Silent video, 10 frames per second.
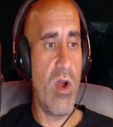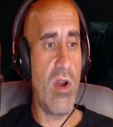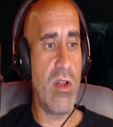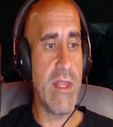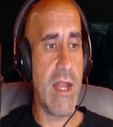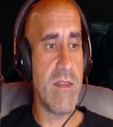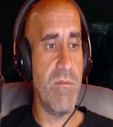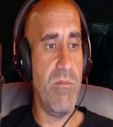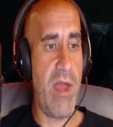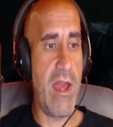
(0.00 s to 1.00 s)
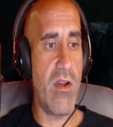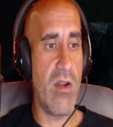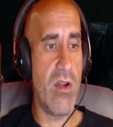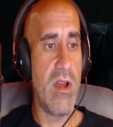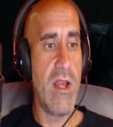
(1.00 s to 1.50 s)
world that's
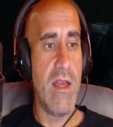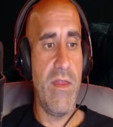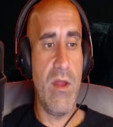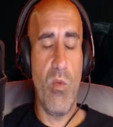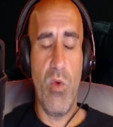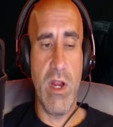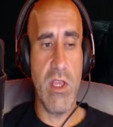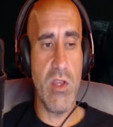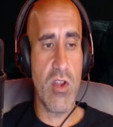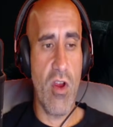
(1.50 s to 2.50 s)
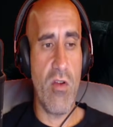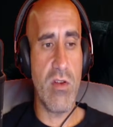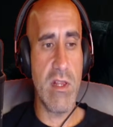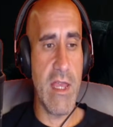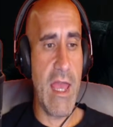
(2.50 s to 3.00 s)
better than what you
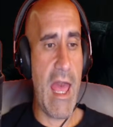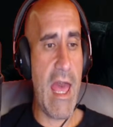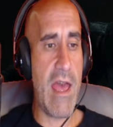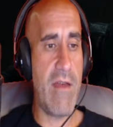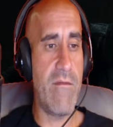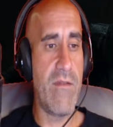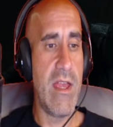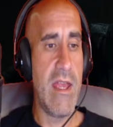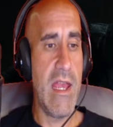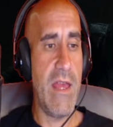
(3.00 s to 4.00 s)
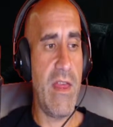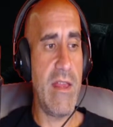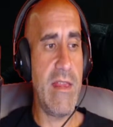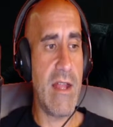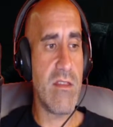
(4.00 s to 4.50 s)
currently have, and
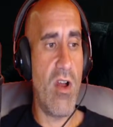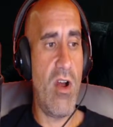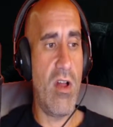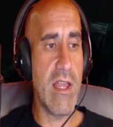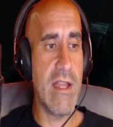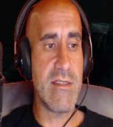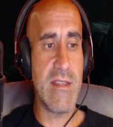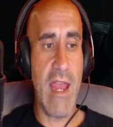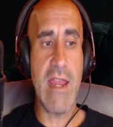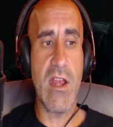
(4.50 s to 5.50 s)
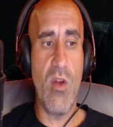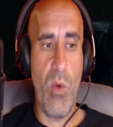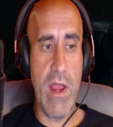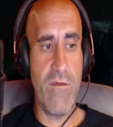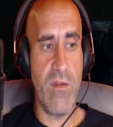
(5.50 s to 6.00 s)
then that's all gets taken
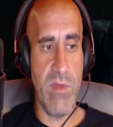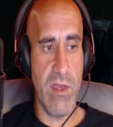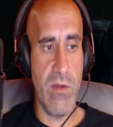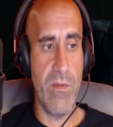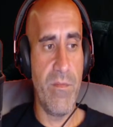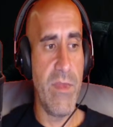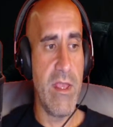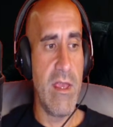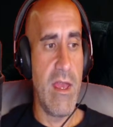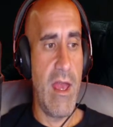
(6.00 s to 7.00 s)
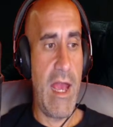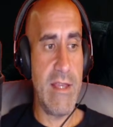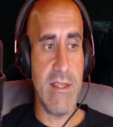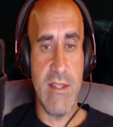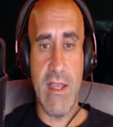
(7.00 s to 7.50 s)
away from you,
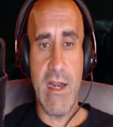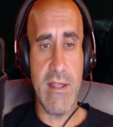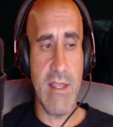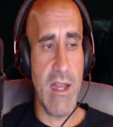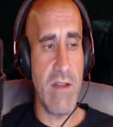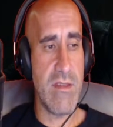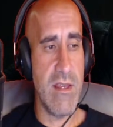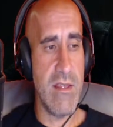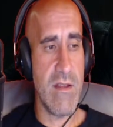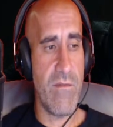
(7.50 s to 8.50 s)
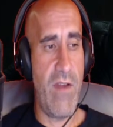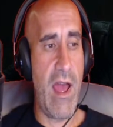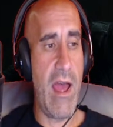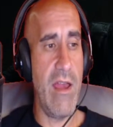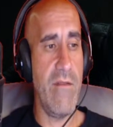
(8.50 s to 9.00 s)
as it did at the end of season
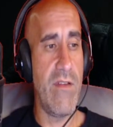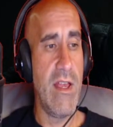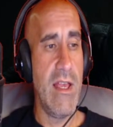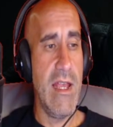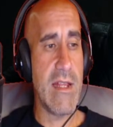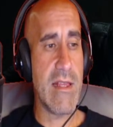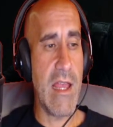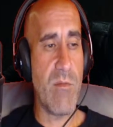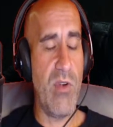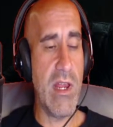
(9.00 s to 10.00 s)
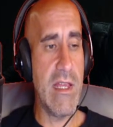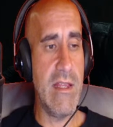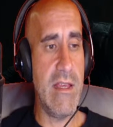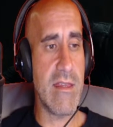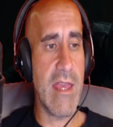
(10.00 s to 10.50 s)
5. It's like
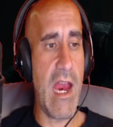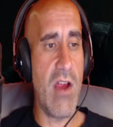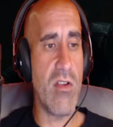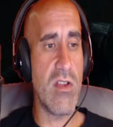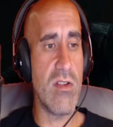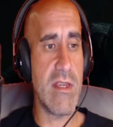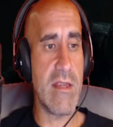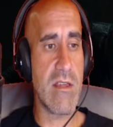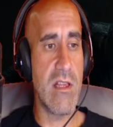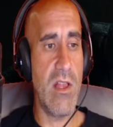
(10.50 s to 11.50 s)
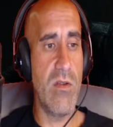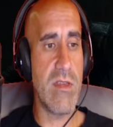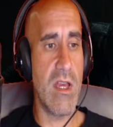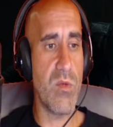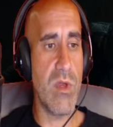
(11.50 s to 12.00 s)
bringing these characters as
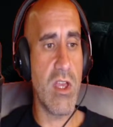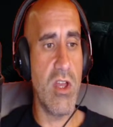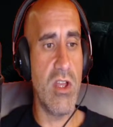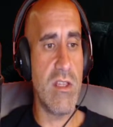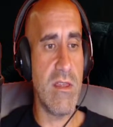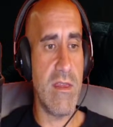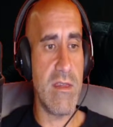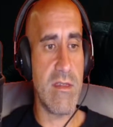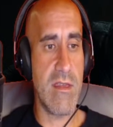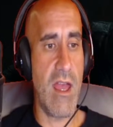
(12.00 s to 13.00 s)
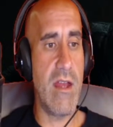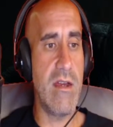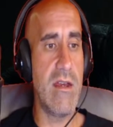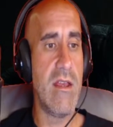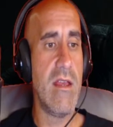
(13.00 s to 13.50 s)
close as we could to the
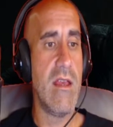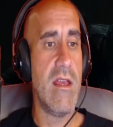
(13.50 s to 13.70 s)
sun